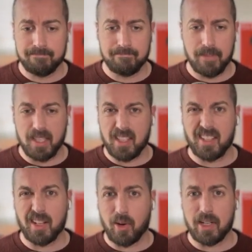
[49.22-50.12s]
This isn't
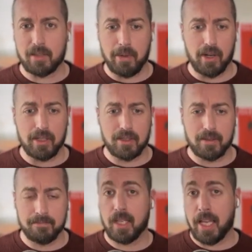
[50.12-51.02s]
a great experience,
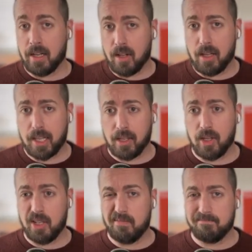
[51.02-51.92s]
and in all
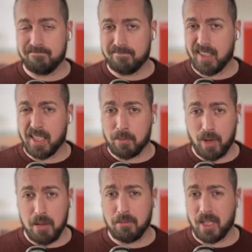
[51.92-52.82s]
likelihood, it's
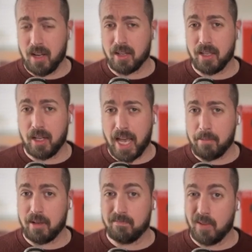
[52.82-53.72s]
probably not going to
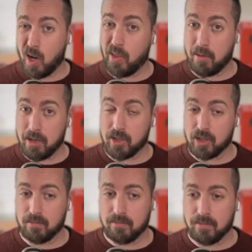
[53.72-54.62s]
happen all that much.
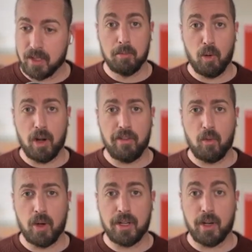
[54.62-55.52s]
But what if I
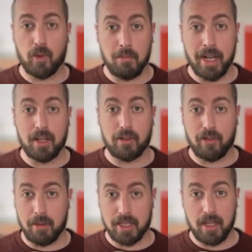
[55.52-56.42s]
wanted a reminder for
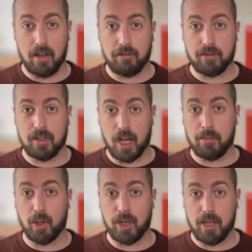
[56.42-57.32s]
myself to
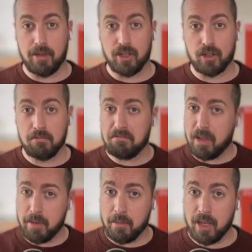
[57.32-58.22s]
upload an image?
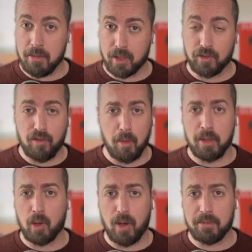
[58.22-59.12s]
Maybe I'm in the middle of
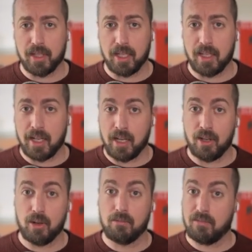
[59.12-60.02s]
developing a website and I
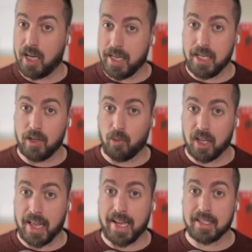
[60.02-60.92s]
know I need a
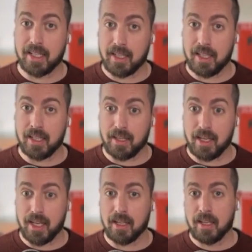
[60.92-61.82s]
real asset at the end of the
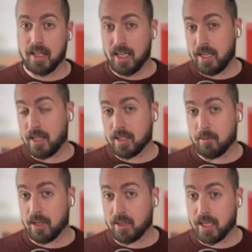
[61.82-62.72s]
day and not
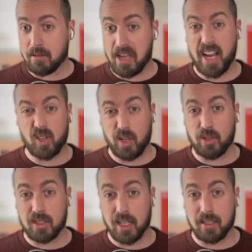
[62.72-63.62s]
something that actually
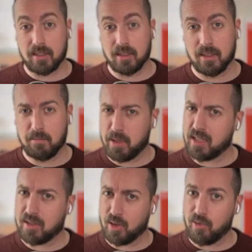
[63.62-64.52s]
looks nice but is
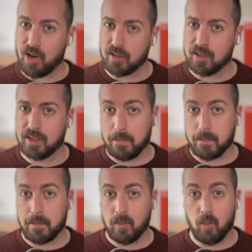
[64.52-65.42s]
still wrong.
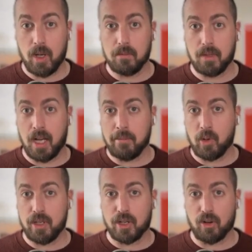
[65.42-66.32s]
Well, I'm going
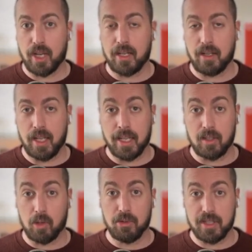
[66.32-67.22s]
to create a
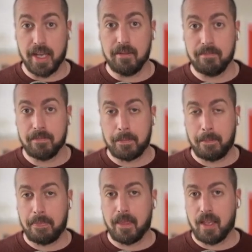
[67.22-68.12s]
global set
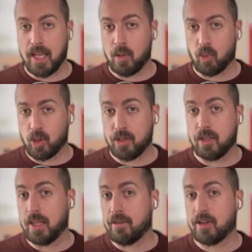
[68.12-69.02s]
and we're going to
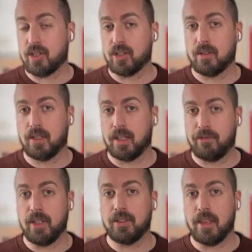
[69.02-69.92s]
leverage a
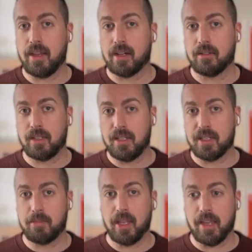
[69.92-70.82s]
field in there to
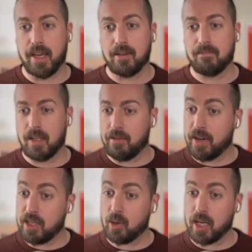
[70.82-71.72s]
display that if I
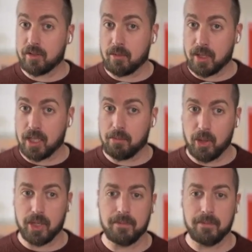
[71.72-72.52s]
don't have something uploaded.